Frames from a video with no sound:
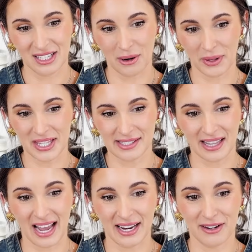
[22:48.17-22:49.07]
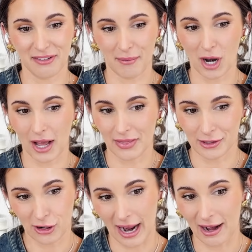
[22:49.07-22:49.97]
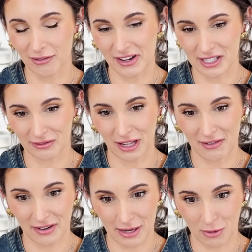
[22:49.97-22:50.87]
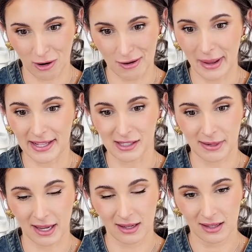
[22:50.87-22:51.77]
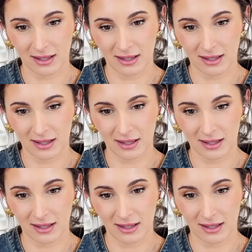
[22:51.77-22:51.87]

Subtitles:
know what this line of I'm not in the tryout phase of life anymore reminds me